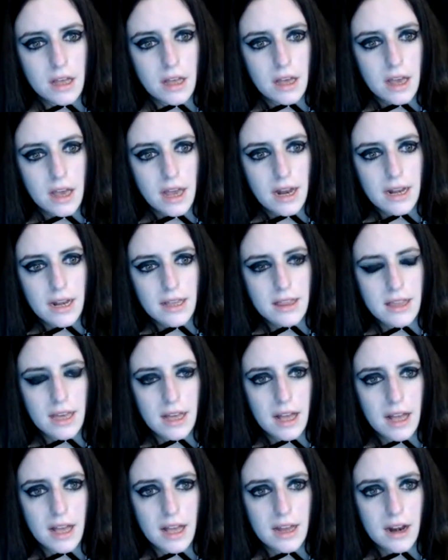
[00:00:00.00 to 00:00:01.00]

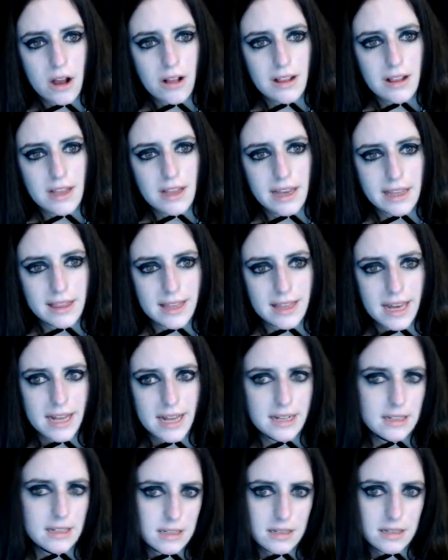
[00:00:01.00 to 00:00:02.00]
anything at all like
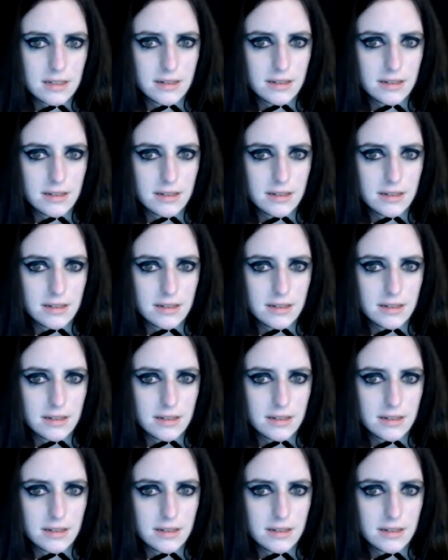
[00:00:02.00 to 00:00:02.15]
that?